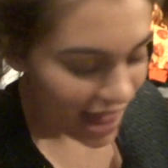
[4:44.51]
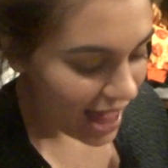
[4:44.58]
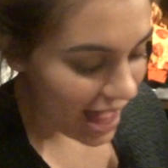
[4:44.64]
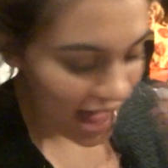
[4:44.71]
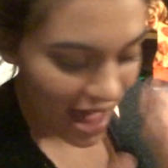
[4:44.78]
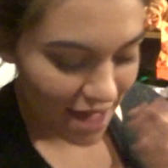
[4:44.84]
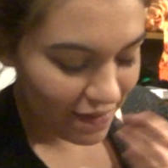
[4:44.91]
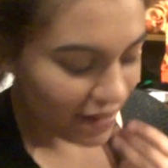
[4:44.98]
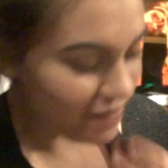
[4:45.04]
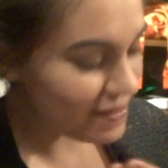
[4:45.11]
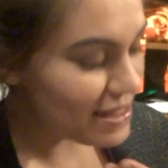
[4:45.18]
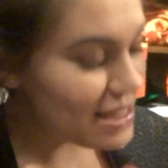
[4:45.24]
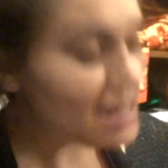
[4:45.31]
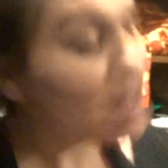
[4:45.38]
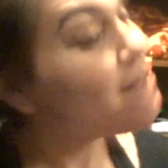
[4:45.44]
I haven't even
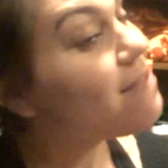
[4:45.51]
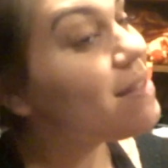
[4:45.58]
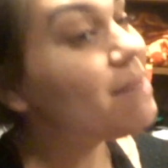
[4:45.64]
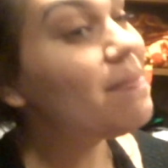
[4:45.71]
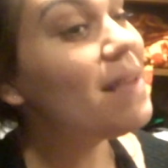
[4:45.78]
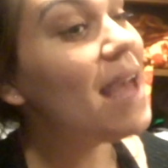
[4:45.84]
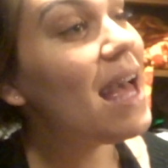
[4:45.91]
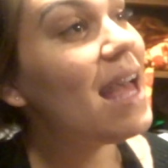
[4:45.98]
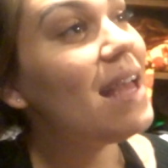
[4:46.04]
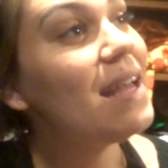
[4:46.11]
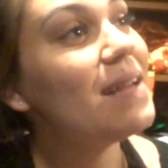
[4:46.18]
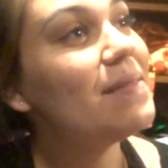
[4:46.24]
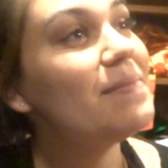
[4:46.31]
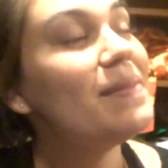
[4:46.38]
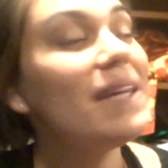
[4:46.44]
sniffed them yet
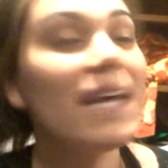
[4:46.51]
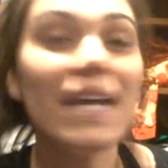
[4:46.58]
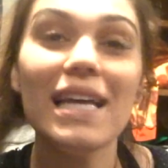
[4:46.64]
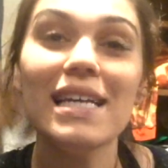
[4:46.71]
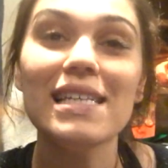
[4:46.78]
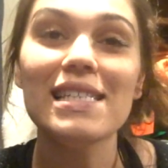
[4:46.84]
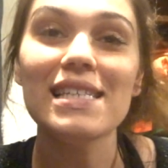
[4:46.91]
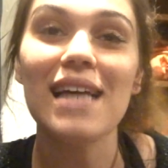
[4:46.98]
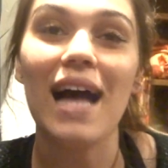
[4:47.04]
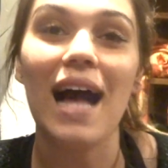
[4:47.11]
because